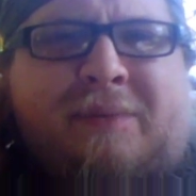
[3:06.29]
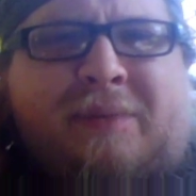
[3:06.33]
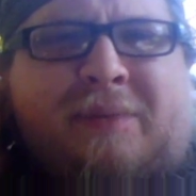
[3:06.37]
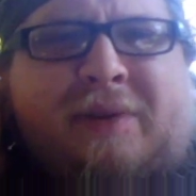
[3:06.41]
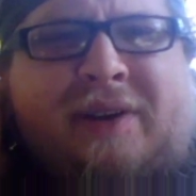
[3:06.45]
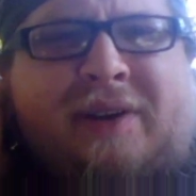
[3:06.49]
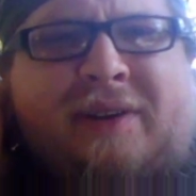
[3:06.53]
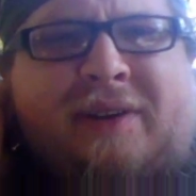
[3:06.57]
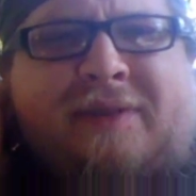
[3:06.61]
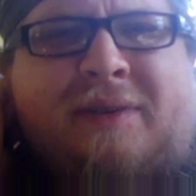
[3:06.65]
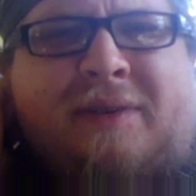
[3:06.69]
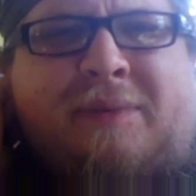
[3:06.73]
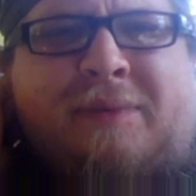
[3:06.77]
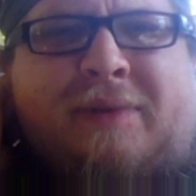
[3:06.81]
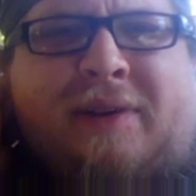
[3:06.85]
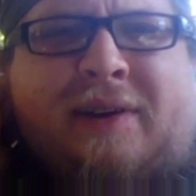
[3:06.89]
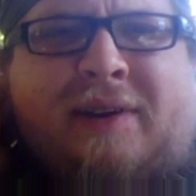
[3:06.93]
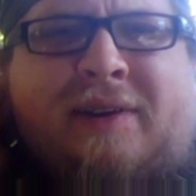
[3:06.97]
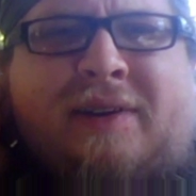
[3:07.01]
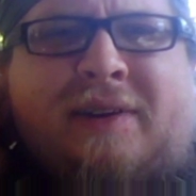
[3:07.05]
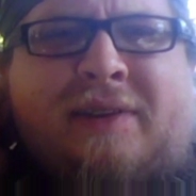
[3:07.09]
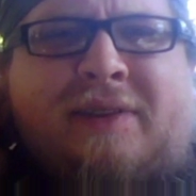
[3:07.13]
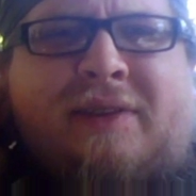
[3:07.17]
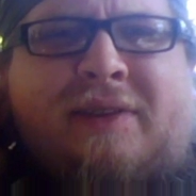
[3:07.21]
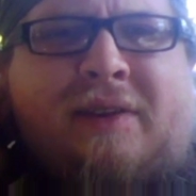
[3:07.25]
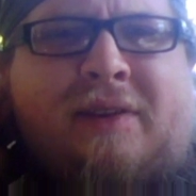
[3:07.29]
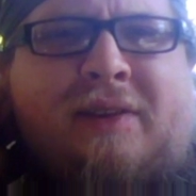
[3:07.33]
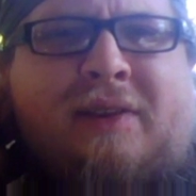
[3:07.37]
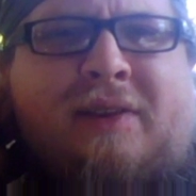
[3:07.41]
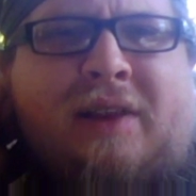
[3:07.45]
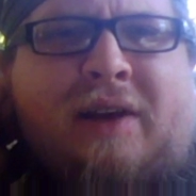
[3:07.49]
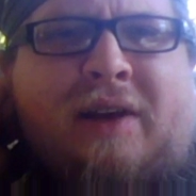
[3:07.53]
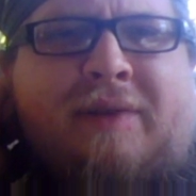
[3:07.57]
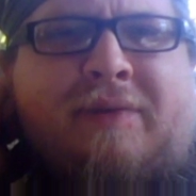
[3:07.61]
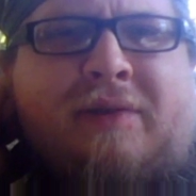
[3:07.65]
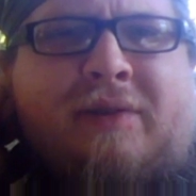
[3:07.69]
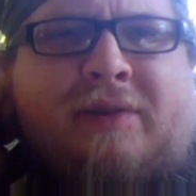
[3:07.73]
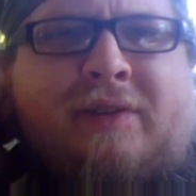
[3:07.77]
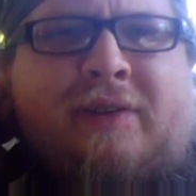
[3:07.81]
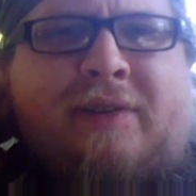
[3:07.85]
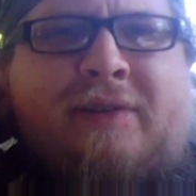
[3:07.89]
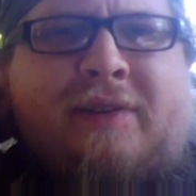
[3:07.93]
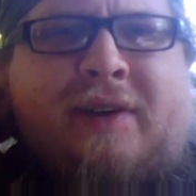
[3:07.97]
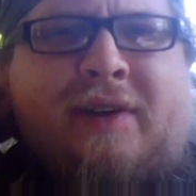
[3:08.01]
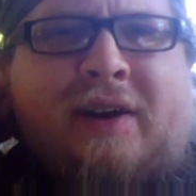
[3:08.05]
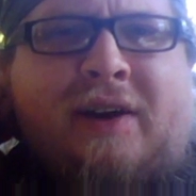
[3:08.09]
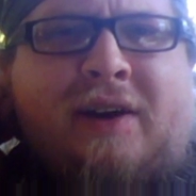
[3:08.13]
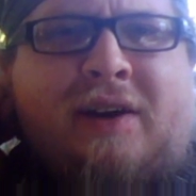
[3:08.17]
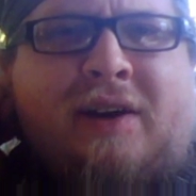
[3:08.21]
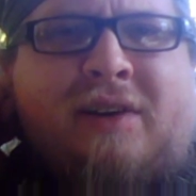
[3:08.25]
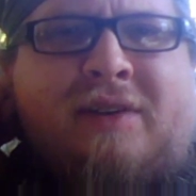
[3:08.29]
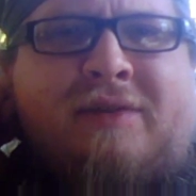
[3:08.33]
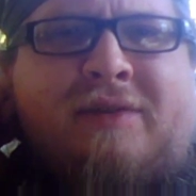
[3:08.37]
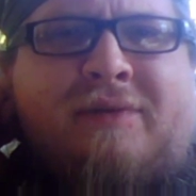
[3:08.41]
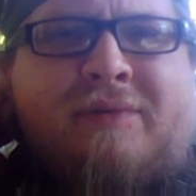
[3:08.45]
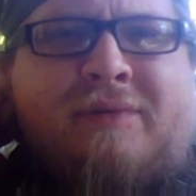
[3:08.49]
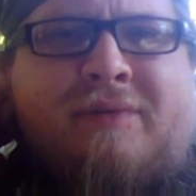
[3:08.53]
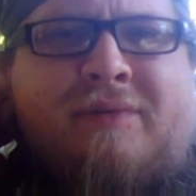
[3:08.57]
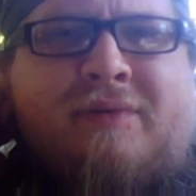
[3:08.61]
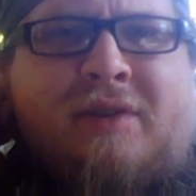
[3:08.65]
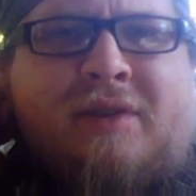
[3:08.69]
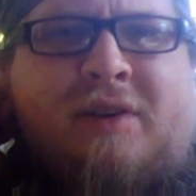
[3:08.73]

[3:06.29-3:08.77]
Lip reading: but it seems like the level design